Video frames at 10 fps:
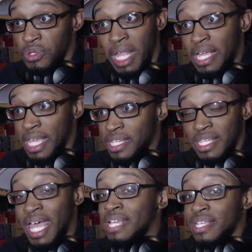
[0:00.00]
and I guess
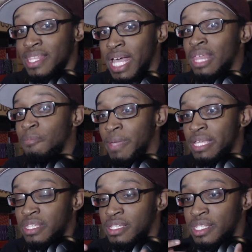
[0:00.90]
it has a lot of
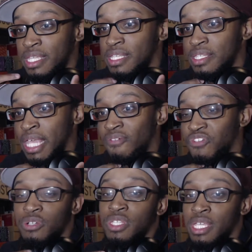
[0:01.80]
bass, because then these
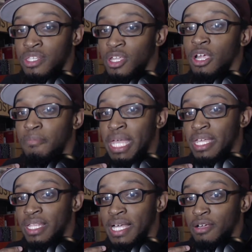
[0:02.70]
headphones had started
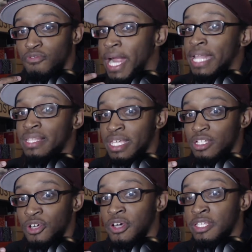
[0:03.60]
making like a rattling
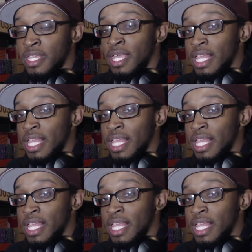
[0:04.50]
noise.